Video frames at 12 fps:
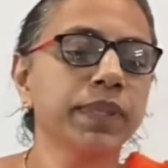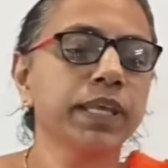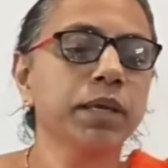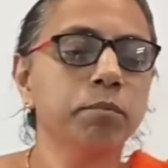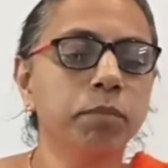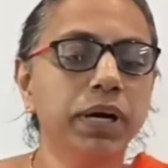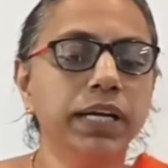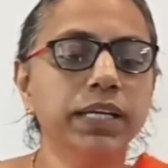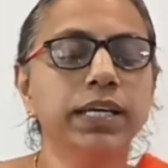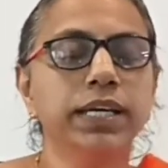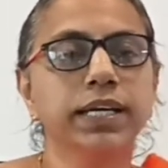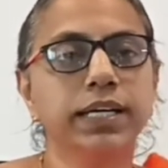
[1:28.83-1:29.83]

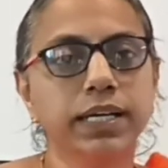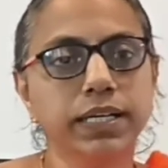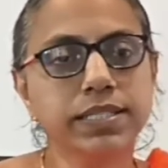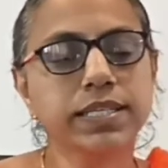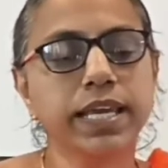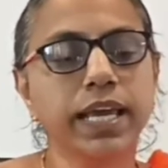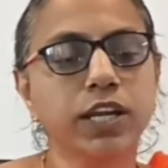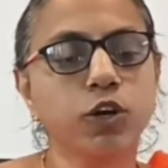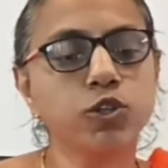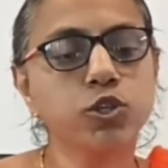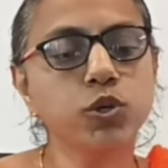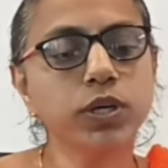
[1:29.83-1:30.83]
But girls can
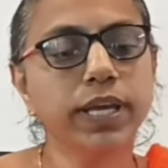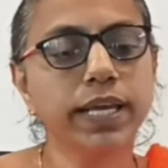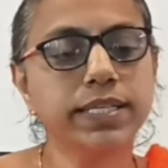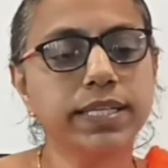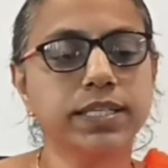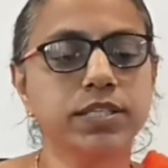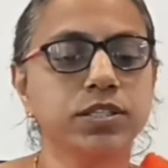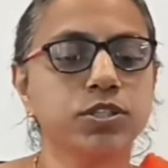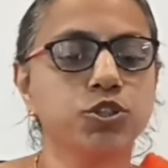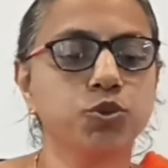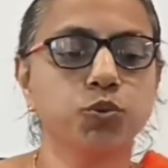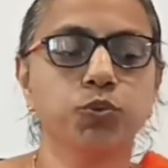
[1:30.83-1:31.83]
also get it
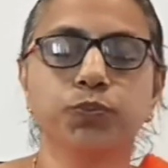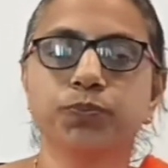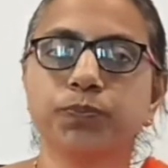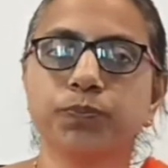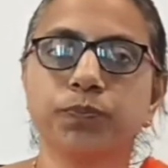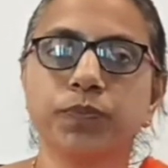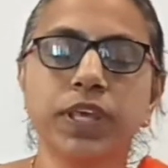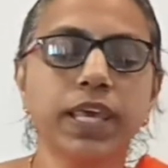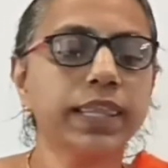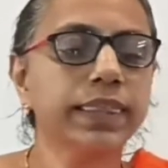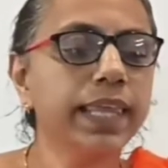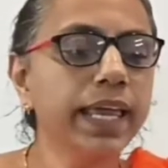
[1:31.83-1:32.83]
too.
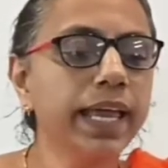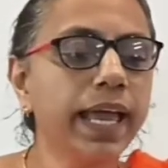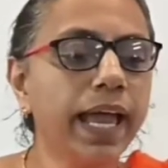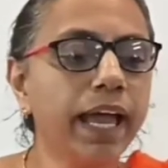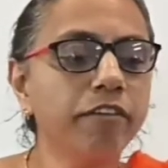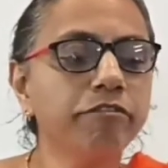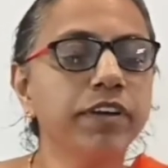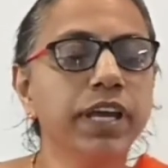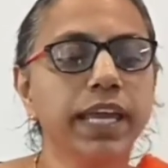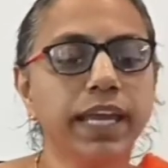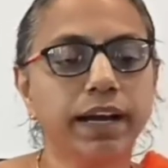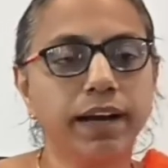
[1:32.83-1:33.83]
They have a
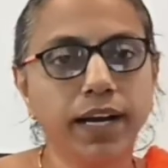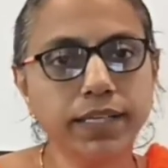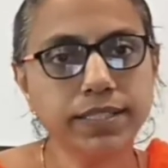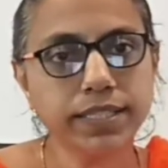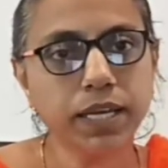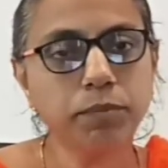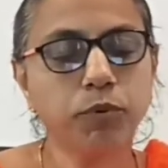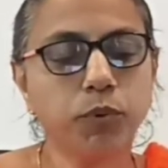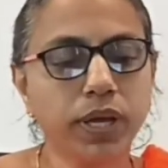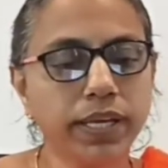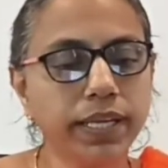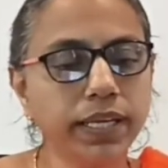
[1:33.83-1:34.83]
hard time
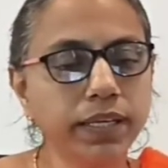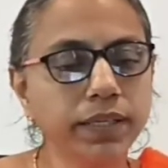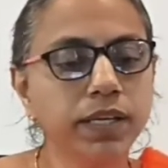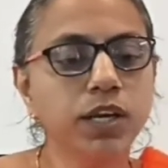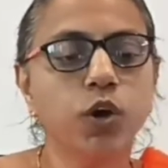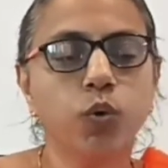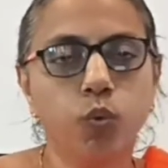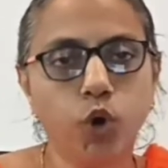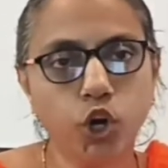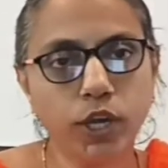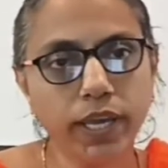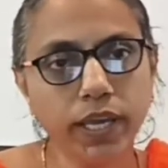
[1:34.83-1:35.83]
running,
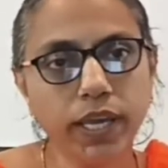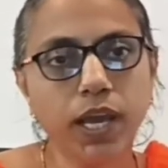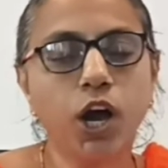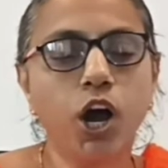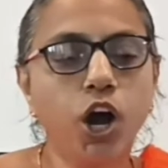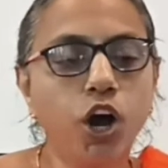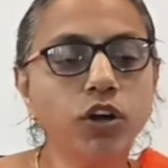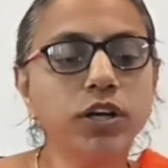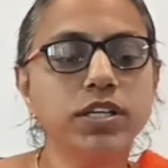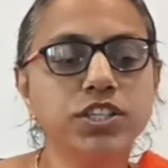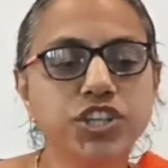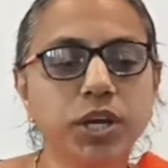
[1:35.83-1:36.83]
walking or
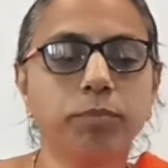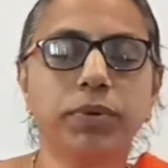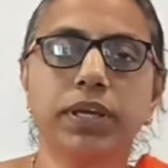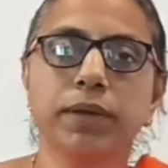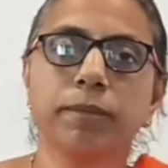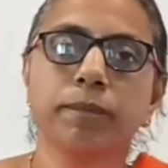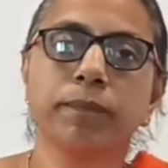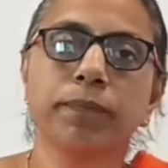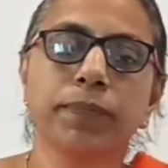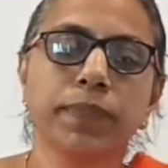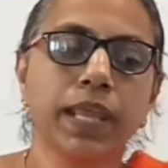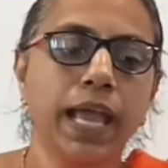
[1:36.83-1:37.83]
jumping.
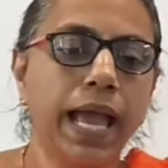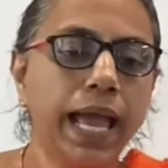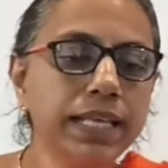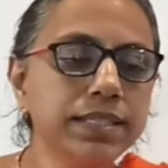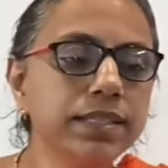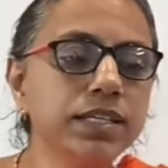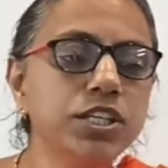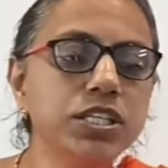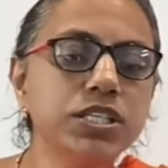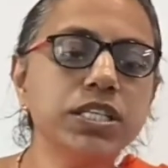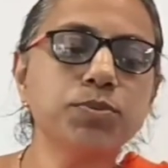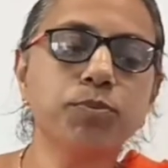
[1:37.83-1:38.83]
As the
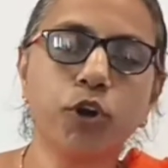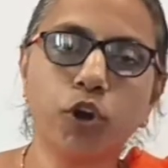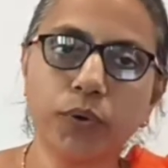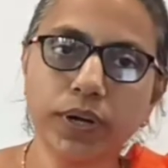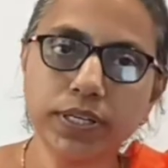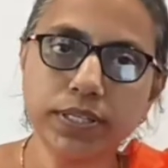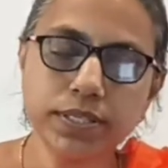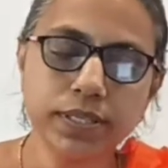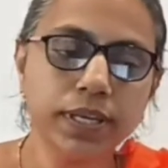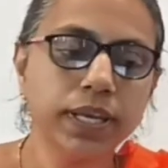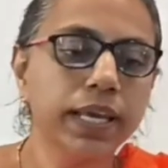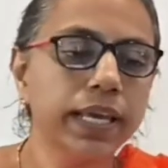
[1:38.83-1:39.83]
disease progresses,
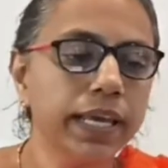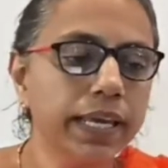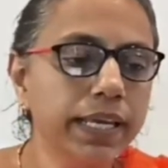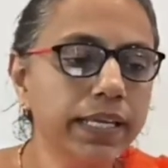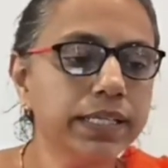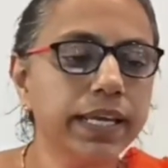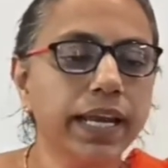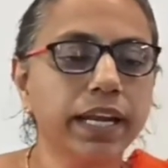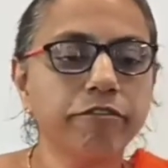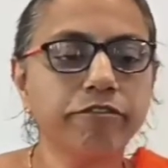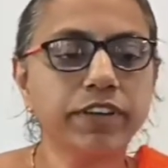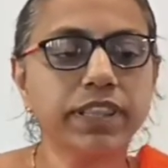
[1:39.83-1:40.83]
it can
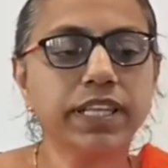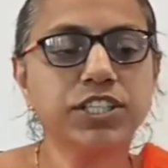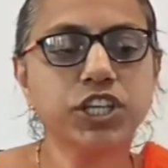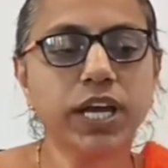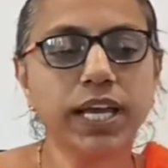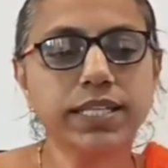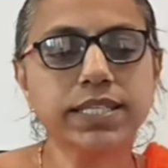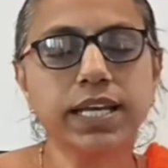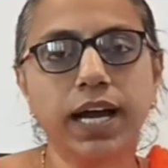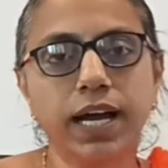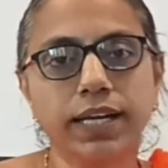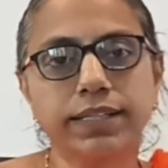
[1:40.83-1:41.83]
affect the child's
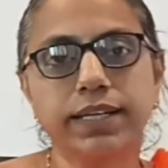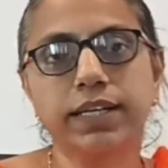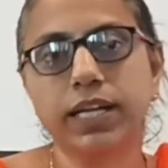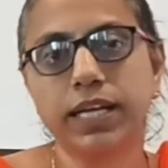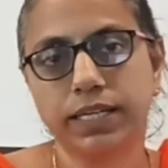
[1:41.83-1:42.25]
heart and lung.